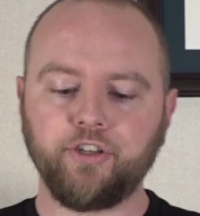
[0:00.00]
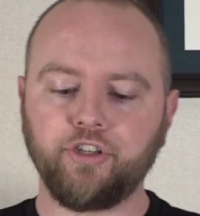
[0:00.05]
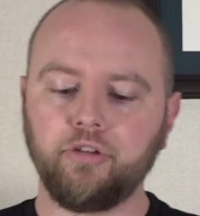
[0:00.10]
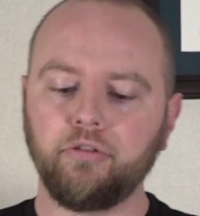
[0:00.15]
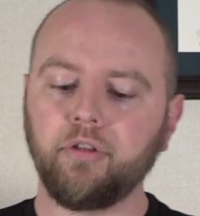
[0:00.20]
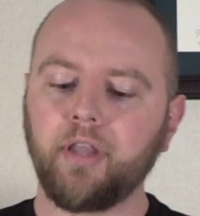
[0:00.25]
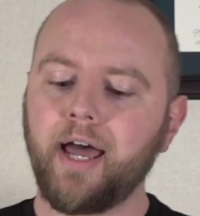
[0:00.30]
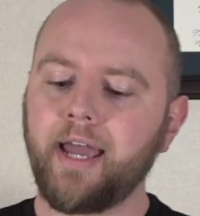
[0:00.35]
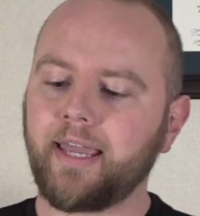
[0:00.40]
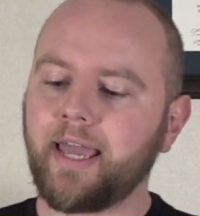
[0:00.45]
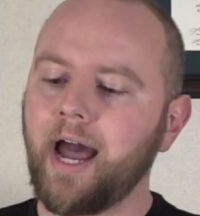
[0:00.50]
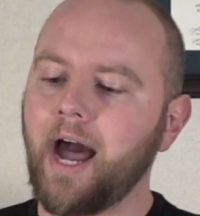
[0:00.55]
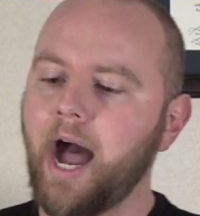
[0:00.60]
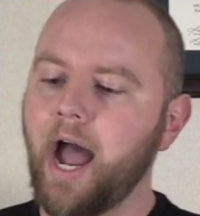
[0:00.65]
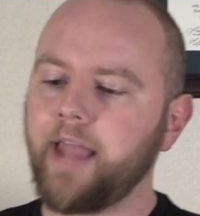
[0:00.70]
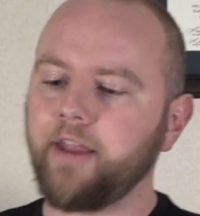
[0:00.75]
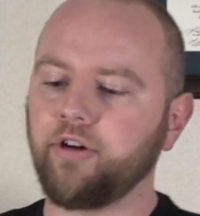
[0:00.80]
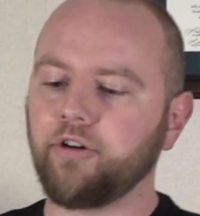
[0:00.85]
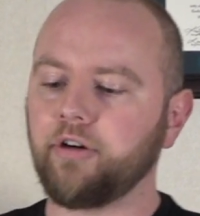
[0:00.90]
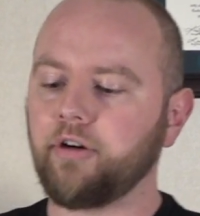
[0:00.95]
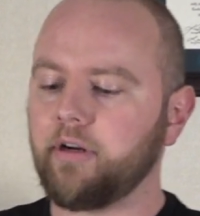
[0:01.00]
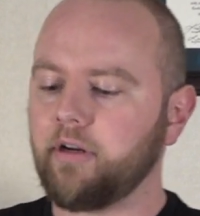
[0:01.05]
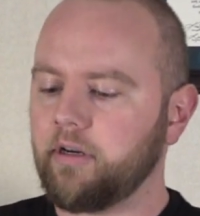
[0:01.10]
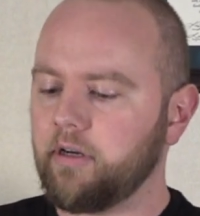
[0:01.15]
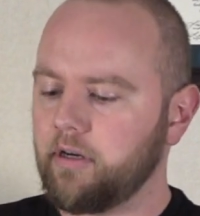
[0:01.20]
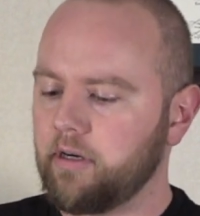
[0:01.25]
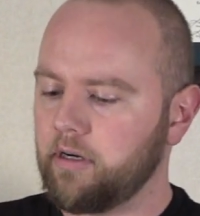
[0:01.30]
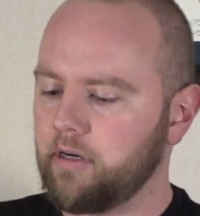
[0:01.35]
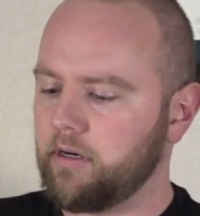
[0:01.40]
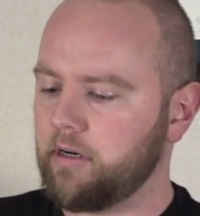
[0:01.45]
do like
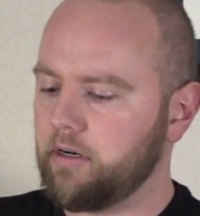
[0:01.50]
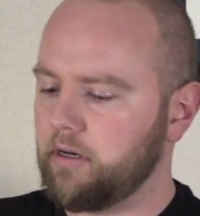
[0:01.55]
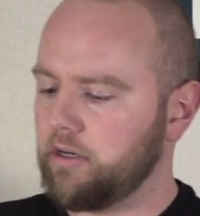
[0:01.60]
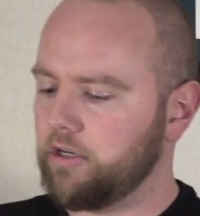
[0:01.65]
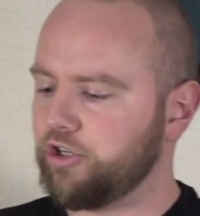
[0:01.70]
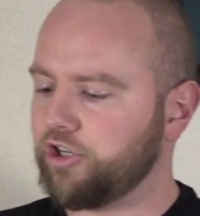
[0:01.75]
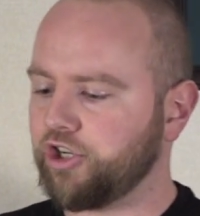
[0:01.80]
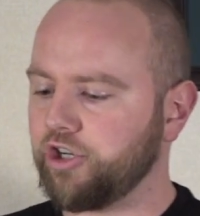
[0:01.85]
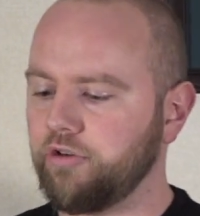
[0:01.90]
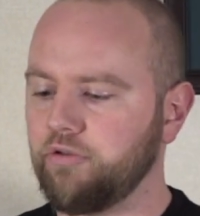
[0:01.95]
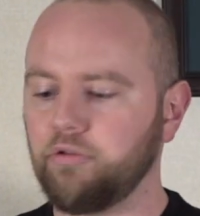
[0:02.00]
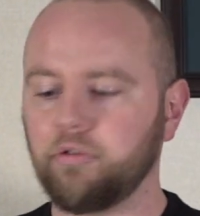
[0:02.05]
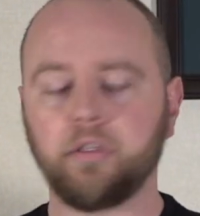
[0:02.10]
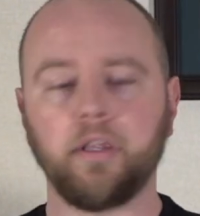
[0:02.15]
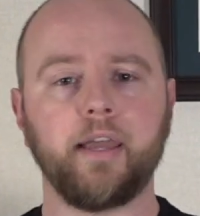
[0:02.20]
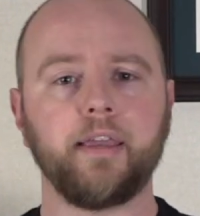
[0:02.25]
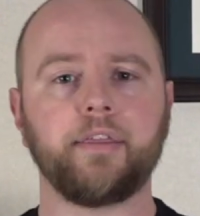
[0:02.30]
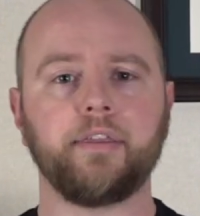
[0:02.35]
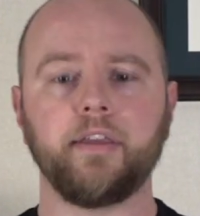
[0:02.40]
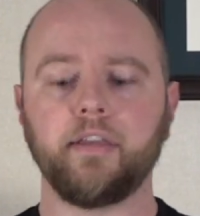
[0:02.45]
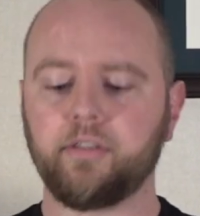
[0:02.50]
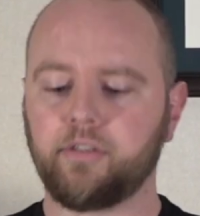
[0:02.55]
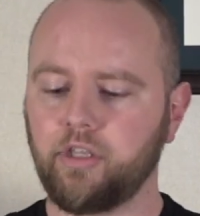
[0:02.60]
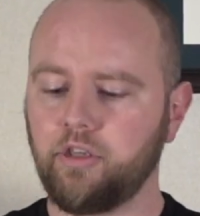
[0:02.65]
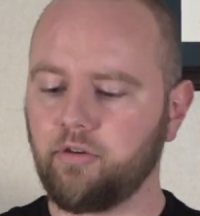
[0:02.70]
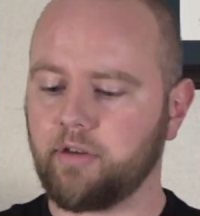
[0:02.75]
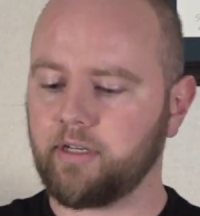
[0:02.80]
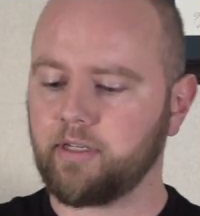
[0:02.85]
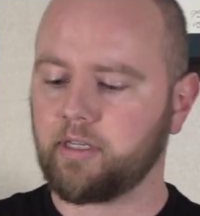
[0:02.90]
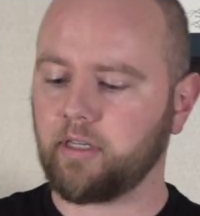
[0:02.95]
higher shoes like this that
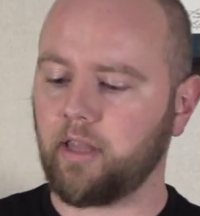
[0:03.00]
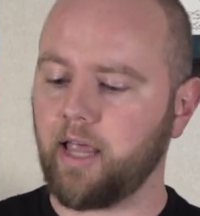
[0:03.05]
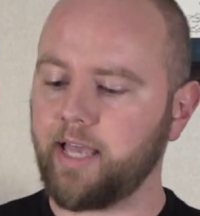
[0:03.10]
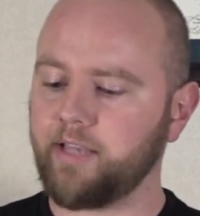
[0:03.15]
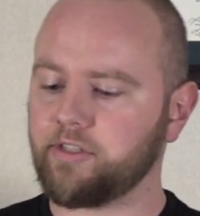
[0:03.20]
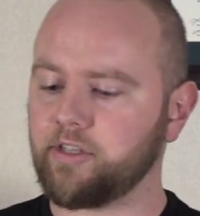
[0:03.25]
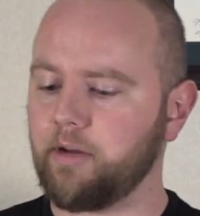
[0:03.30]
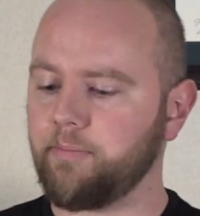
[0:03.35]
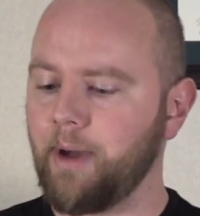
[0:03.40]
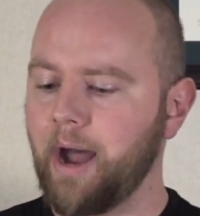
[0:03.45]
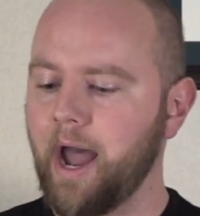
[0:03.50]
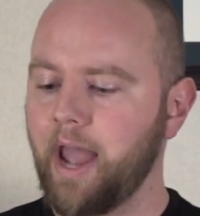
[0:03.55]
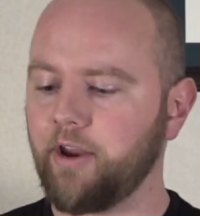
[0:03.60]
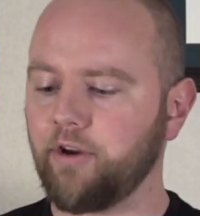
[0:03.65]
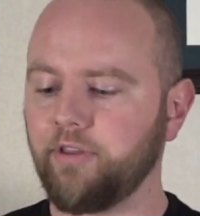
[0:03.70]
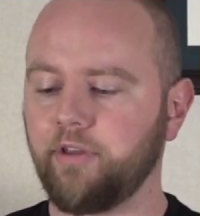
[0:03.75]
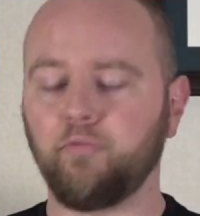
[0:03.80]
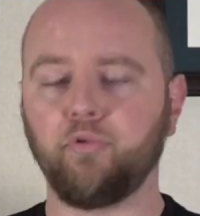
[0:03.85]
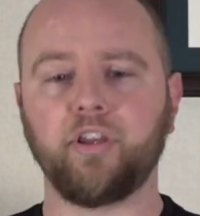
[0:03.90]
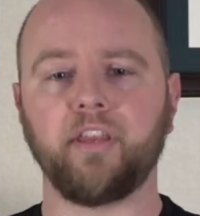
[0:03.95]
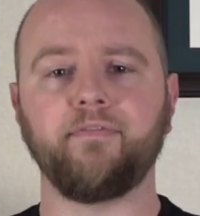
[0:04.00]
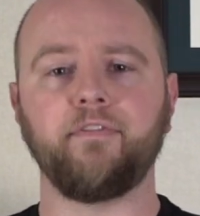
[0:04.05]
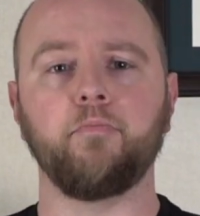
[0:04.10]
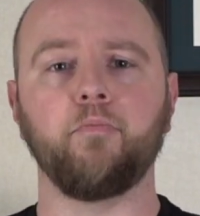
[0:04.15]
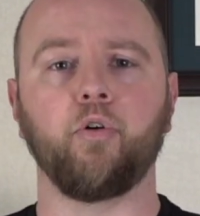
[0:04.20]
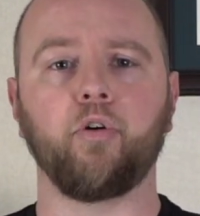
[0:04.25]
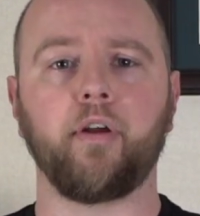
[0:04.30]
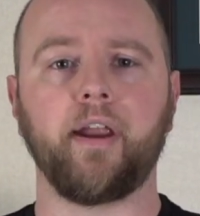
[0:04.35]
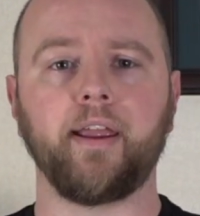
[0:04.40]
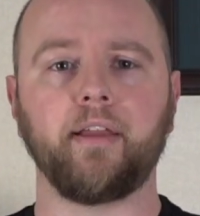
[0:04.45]
you can lace up higher that will give you
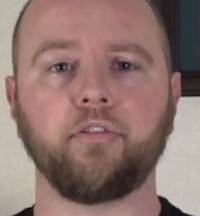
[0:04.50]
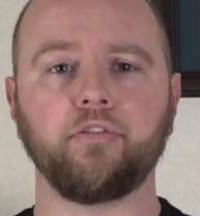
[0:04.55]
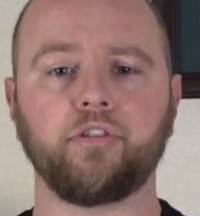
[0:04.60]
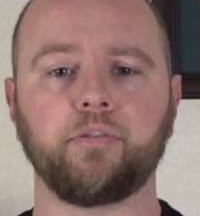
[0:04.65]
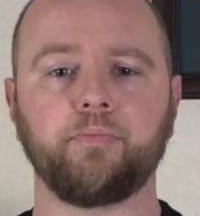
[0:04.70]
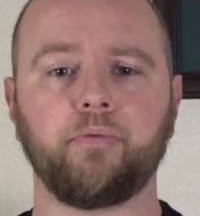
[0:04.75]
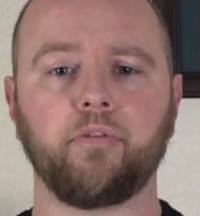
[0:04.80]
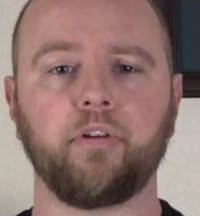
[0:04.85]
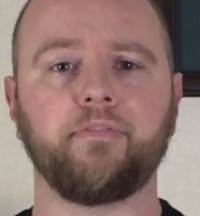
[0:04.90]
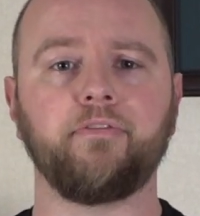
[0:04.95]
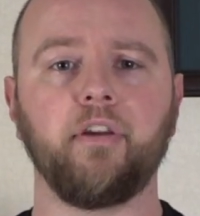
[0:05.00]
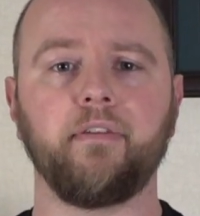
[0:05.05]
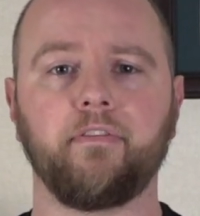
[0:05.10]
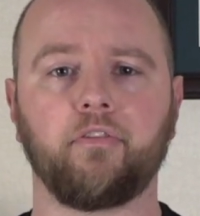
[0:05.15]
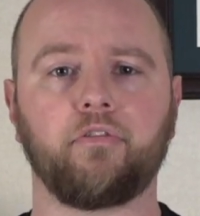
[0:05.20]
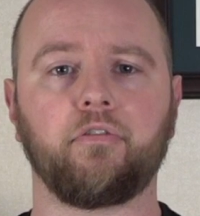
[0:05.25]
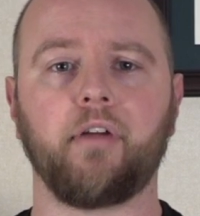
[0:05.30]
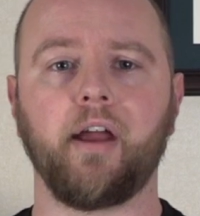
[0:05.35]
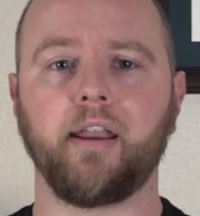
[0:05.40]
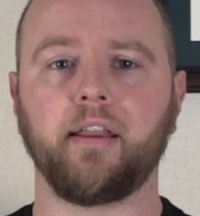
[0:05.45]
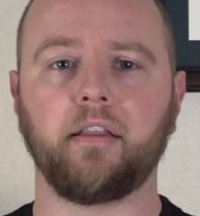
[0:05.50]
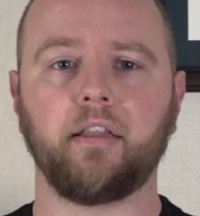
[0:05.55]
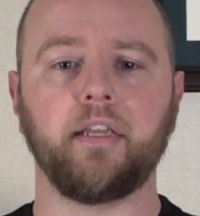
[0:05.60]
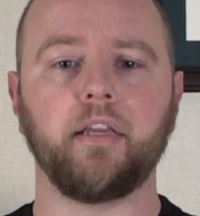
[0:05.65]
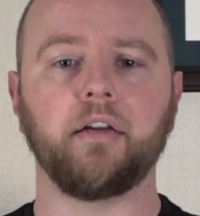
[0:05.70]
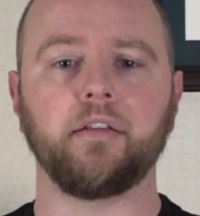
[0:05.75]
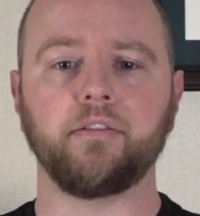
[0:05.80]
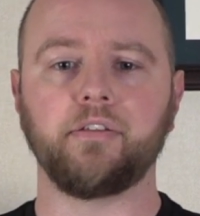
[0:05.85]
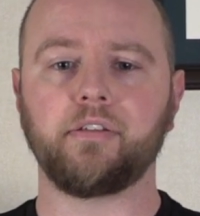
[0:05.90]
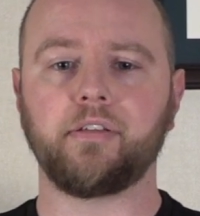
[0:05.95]
more ankle support. If you have a
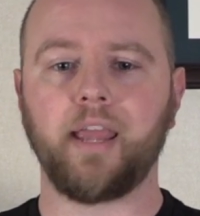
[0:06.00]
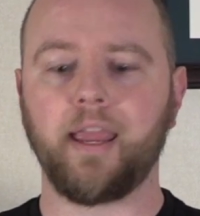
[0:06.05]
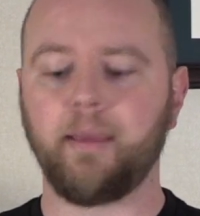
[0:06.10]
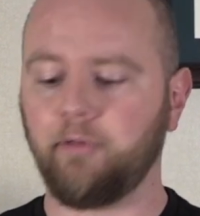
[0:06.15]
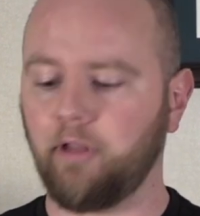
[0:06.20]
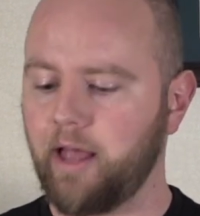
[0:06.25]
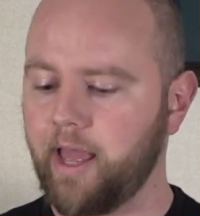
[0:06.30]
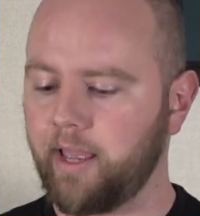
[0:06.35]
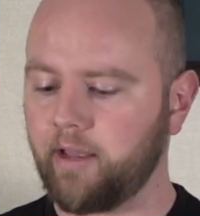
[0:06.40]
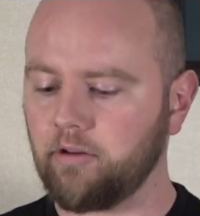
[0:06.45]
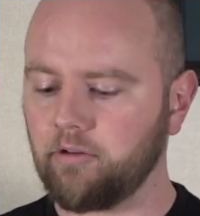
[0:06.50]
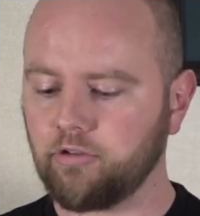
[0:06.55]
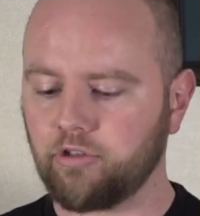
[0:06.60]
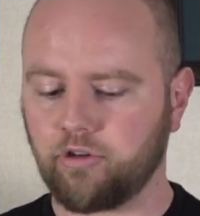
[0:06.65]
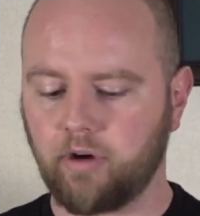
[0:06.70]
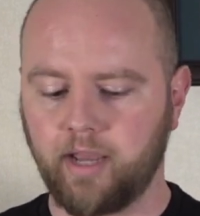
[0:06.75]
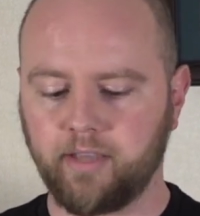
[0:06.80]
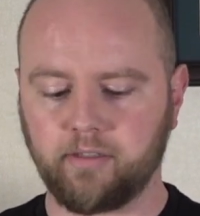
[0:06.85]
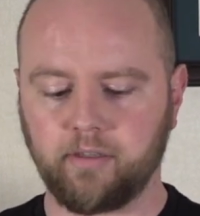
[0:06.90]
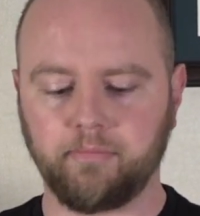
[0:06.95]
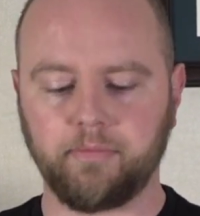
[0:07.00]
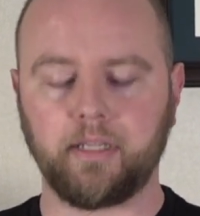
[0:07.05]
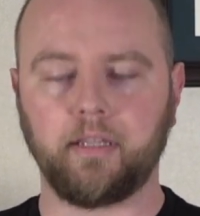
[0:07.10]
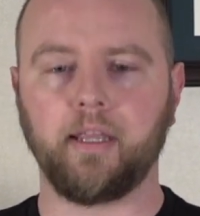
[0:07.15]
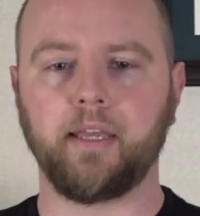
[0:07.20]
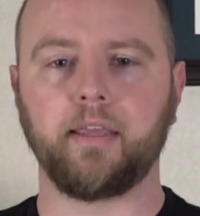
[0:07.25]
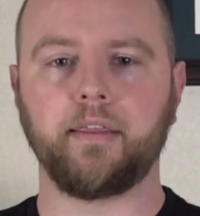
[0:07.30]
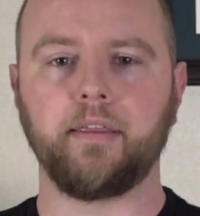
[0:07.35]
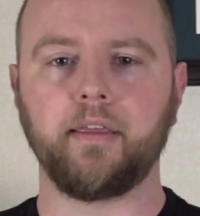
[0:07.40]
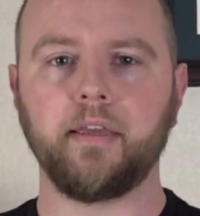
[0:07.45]
chronically unstable ankle, try something
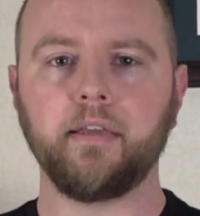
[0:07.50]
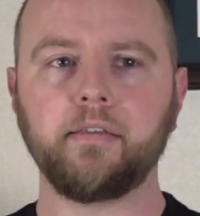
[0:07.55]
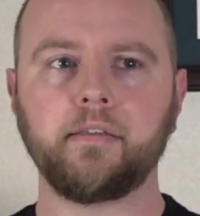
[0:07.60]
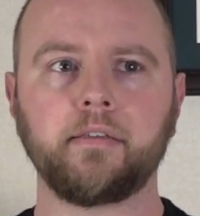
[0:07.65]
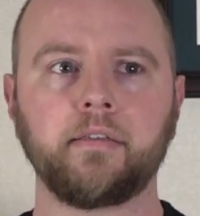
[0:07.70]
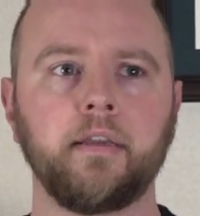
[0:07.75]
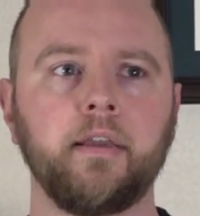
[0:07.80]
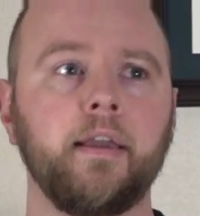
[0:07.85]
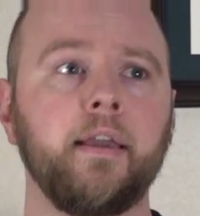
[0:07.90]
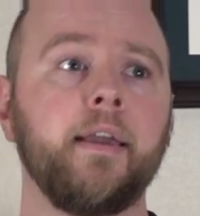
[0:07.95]
like this.